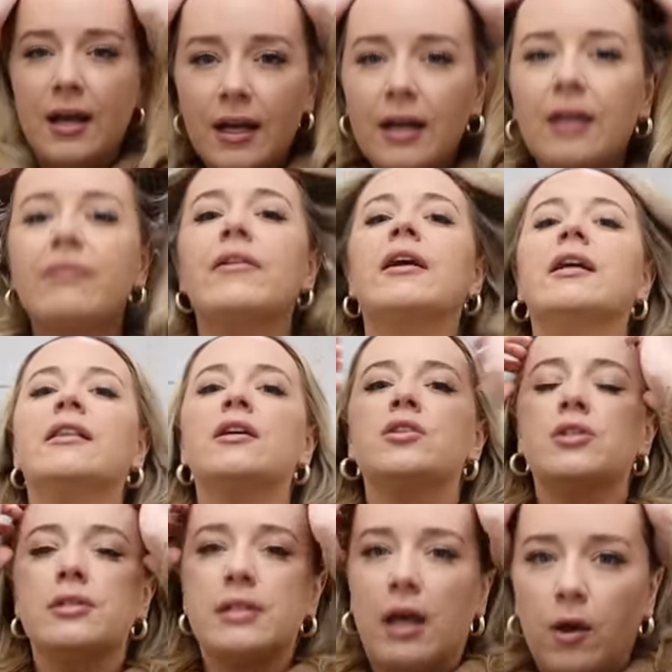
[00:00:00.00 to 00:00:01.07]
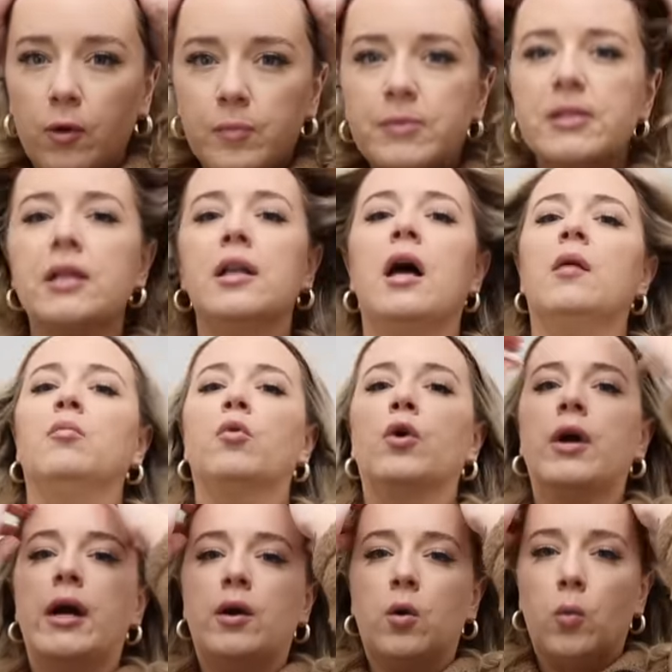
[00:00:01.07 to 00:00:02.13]
And I feel like that just helps a lot
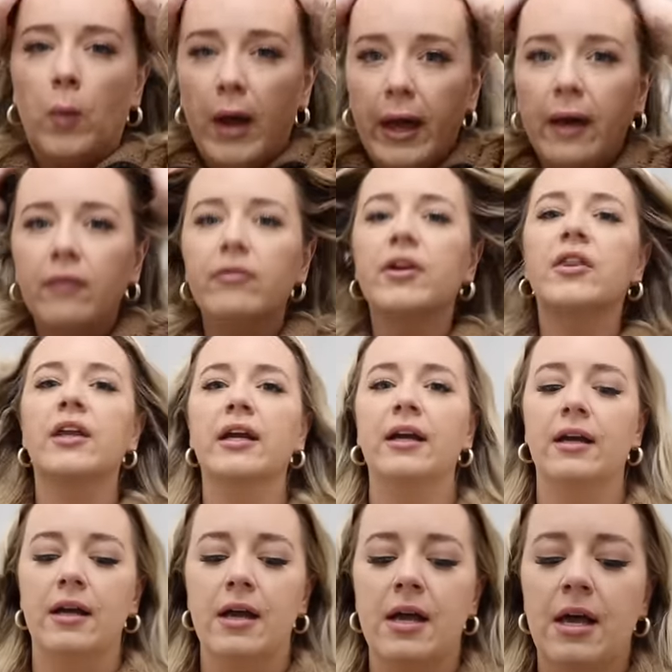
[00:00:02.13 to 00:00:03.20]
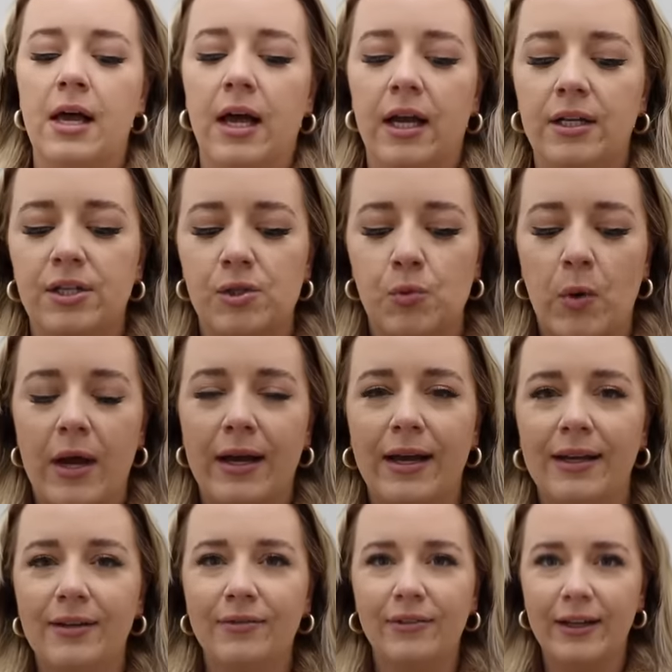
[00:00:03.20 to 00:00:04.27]
more. I don't wet everything. I just wet
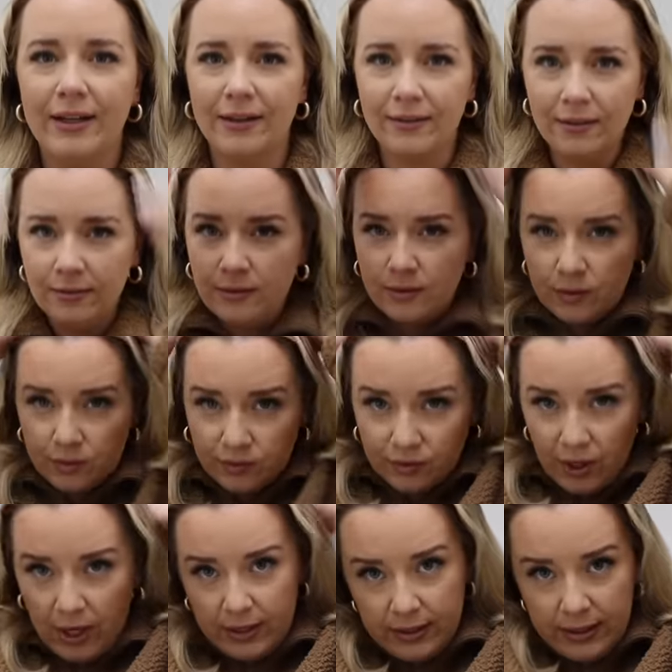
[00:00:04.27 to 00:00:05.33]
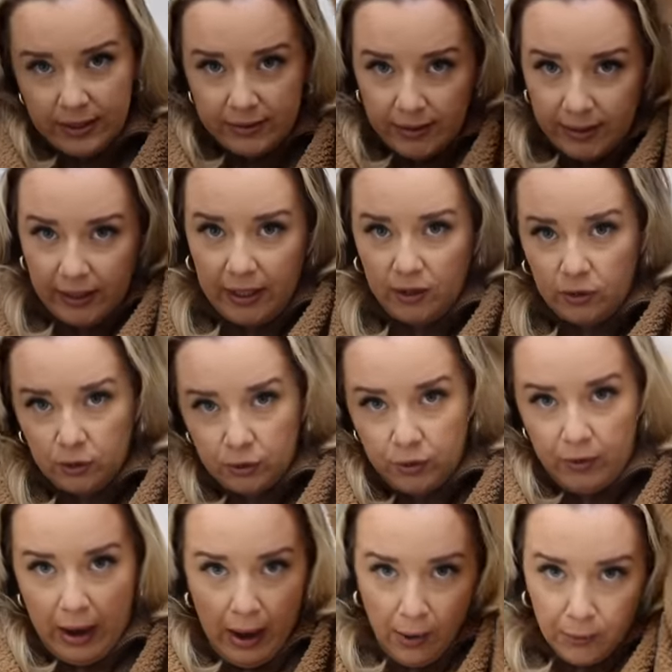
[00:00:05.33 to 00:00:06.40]
kind of like the front and then like the
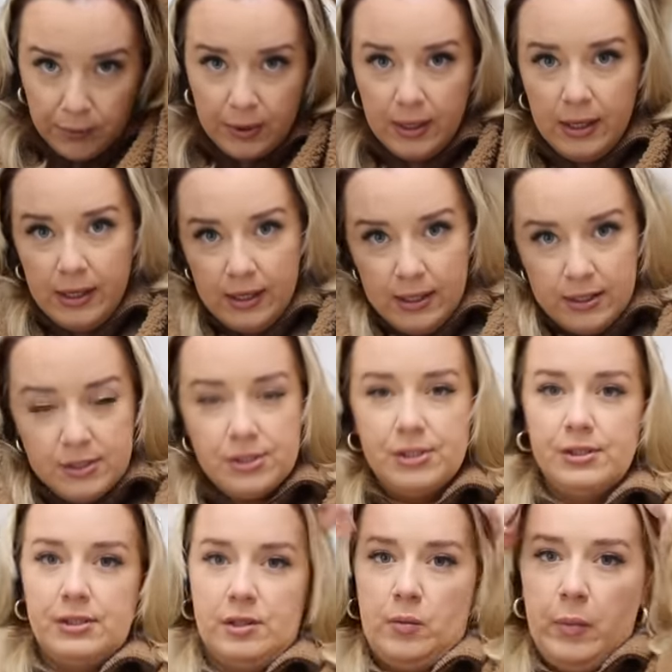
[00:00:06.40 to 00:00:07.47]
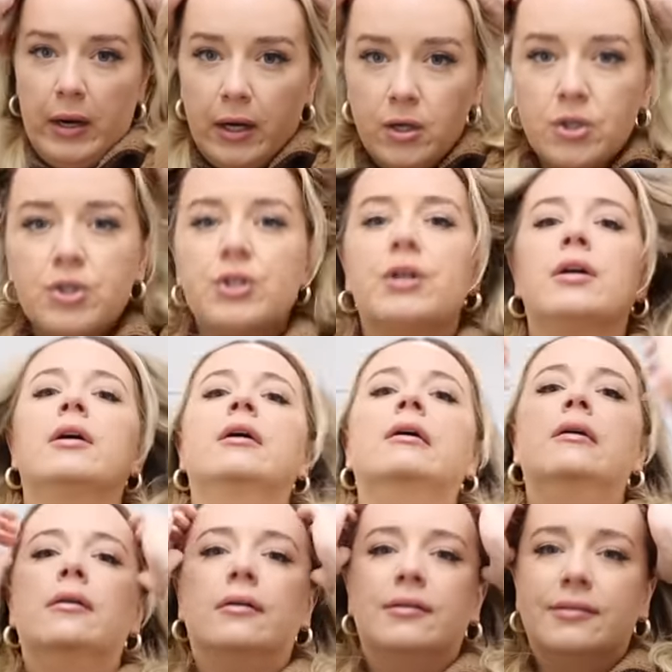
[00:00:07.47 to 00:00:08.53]
crown just to make
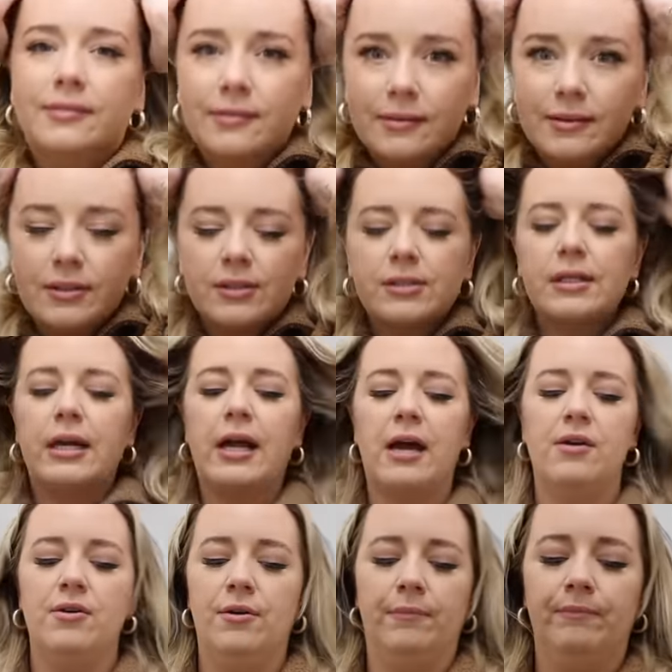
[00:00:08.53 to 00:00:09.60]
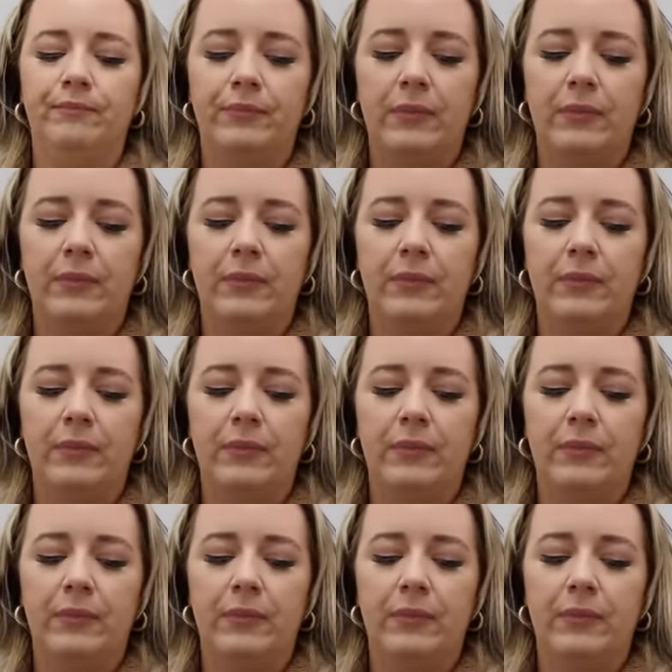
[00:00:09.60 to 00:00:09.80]
sure there's like, I don't know,